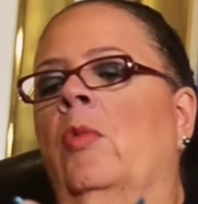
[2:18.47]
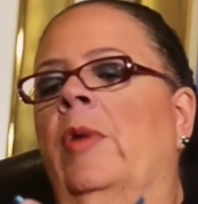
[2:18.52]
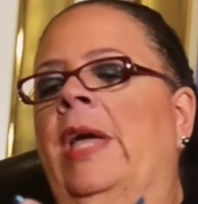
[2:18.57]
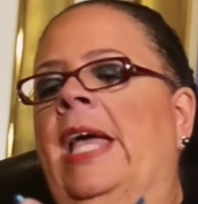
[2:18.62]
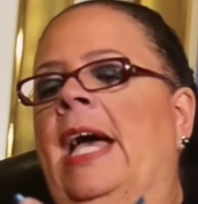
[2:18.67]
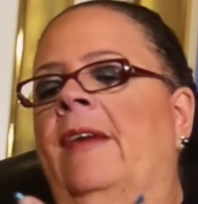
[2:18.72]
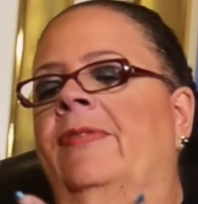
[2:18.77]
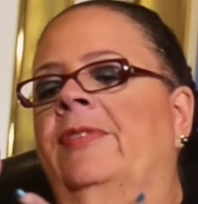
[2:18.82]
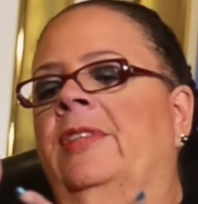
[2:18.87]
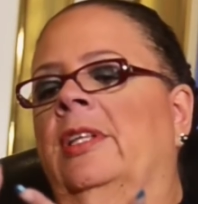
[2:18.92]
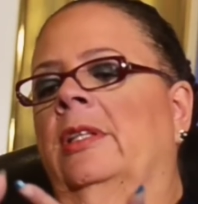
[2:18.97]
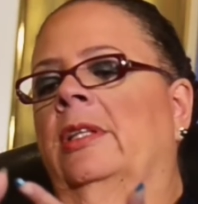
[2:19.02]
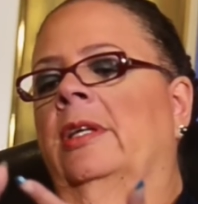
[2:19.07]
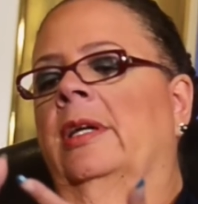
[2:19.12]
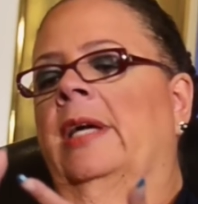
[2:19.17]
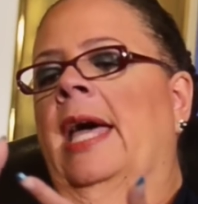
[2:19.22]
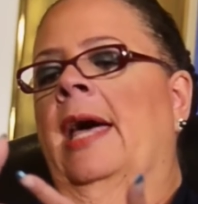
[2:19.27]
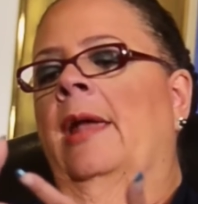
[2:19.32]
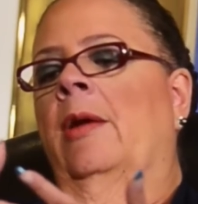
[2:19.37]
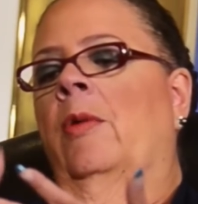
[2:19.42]
We have to
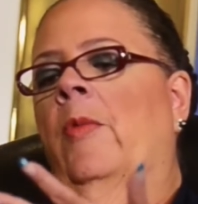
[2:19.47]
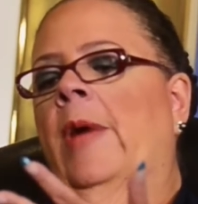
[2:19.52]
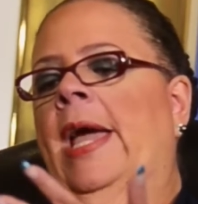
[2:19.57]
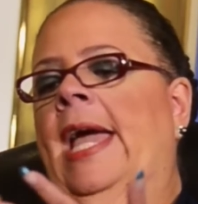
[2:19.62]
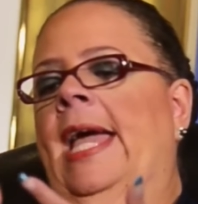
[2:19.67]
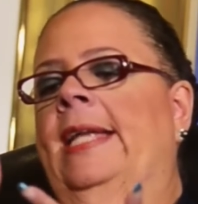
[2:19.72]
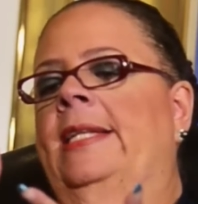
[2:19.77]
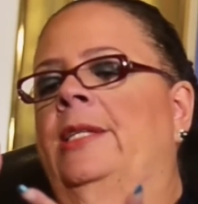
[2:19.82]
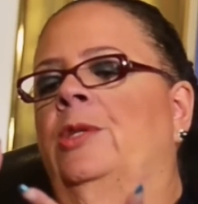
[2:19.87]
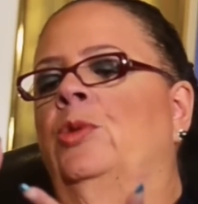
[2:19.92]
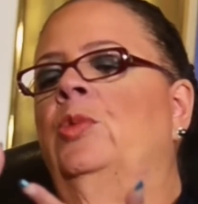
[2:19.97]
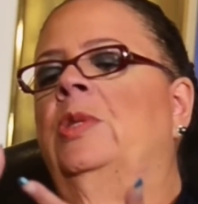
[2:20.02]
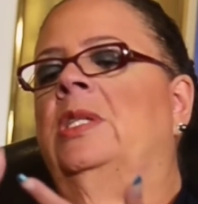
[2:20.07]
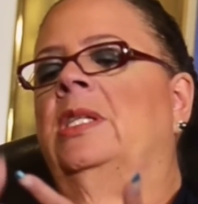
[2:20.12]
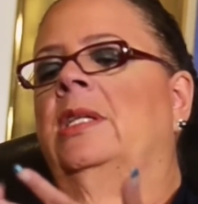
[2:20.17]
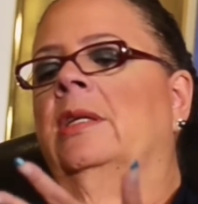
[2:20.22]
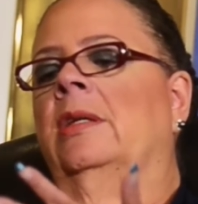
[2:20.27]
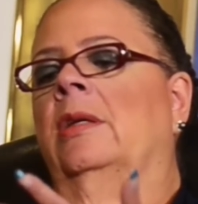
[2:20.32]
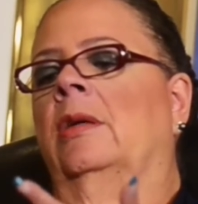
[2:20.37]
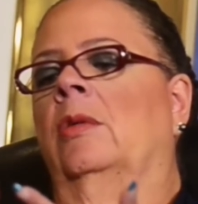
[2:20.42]
look at a way to
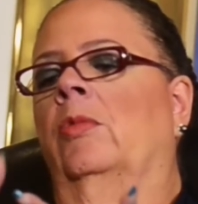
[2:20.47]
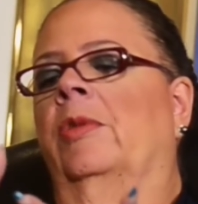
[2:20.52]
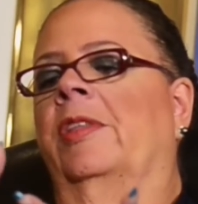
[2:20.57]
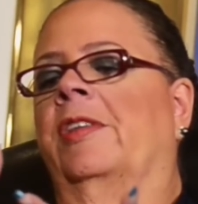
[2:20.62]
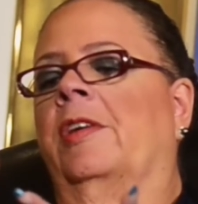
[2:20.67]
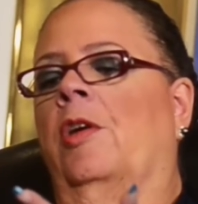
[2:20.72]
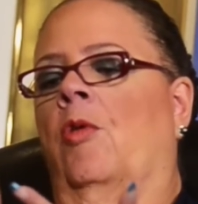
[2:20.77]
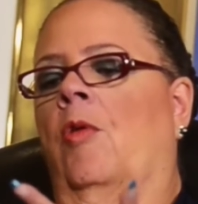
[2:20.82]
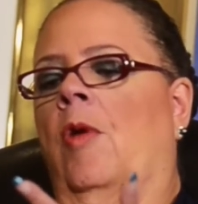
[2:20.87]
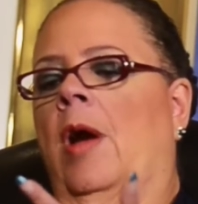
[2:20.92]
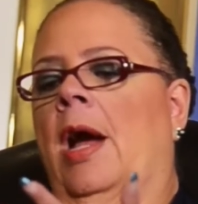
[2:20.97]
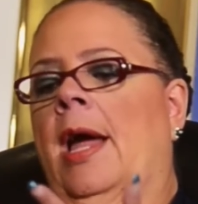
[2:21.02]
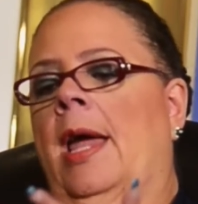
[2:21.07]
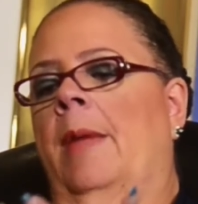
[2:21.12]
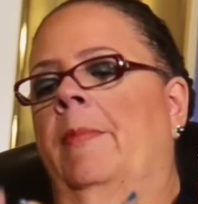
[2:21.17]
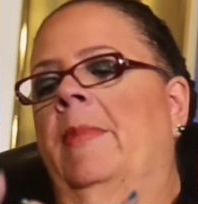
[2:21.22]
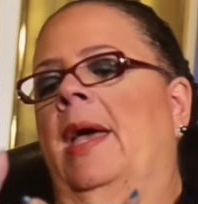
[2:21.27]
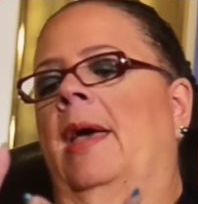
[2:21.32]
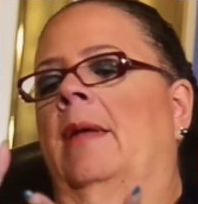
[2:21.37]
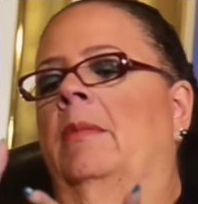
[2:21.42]
deal with
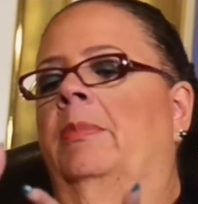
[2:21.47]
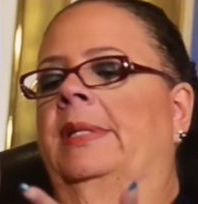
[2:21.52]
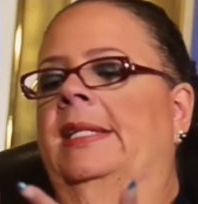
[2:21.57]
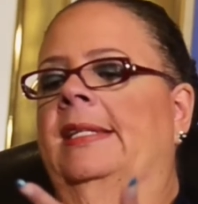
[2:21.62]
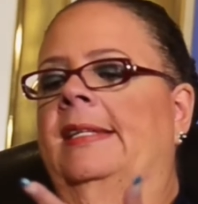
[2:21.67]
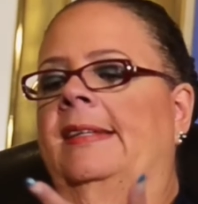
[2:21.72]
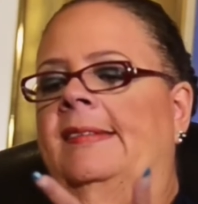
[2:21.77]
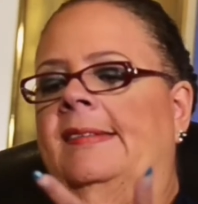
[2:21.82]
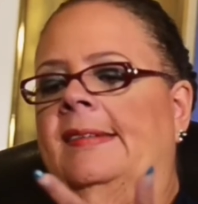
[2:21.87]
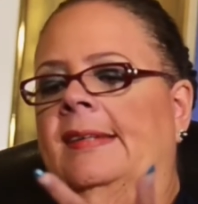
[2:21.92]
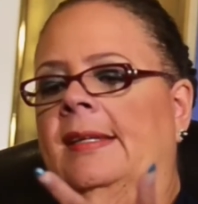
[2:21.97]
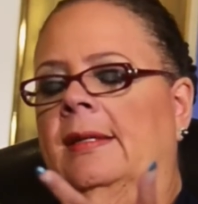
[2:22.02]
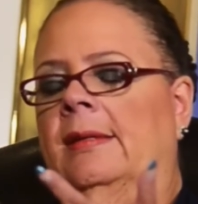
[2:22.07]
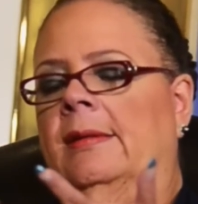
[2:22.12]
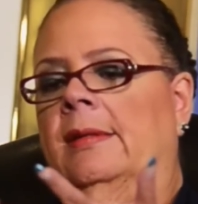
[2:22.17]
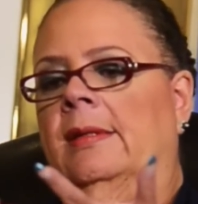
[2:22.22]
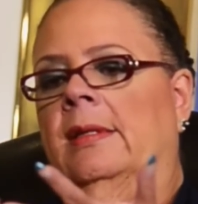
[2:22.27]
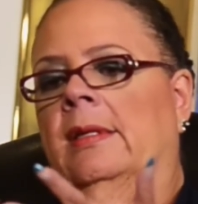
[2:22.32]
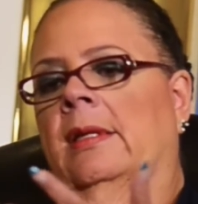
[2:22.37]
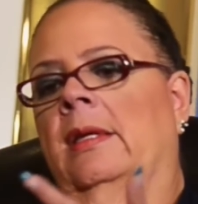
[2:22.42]
crime and policing.